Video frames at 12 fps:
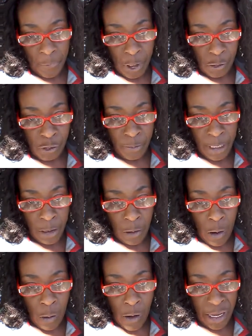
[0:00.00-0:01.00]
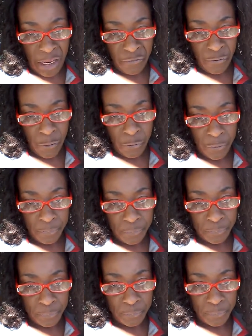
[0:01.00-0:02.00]
Don't you be no low hanging fruit.
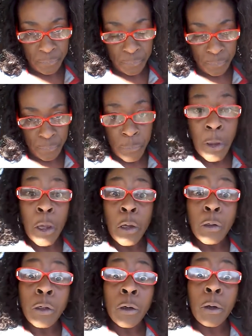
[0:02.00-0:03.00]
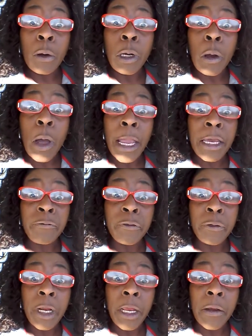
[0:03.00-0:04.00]
You don't know what low hanging
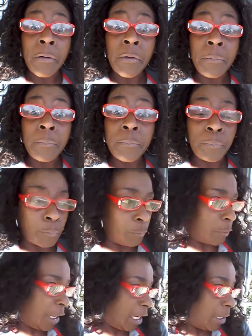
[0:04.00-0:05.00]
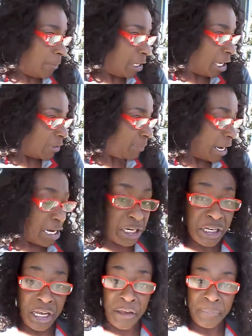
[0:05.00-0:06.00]
fruit is. Okay, let me explain
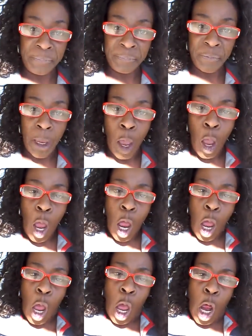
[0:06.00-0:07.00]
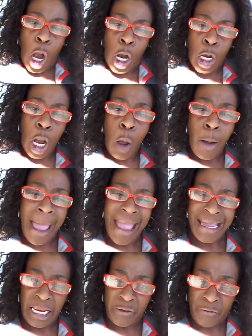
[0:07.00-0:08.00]
it to you. Low
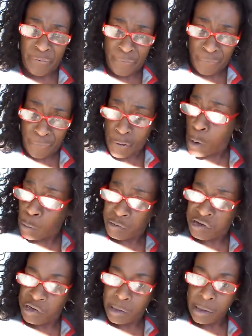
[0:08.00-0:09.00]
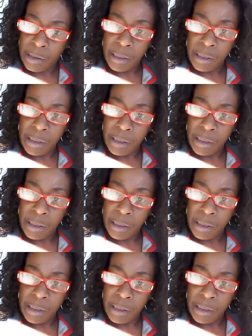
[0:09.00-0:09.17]
hanging fruit.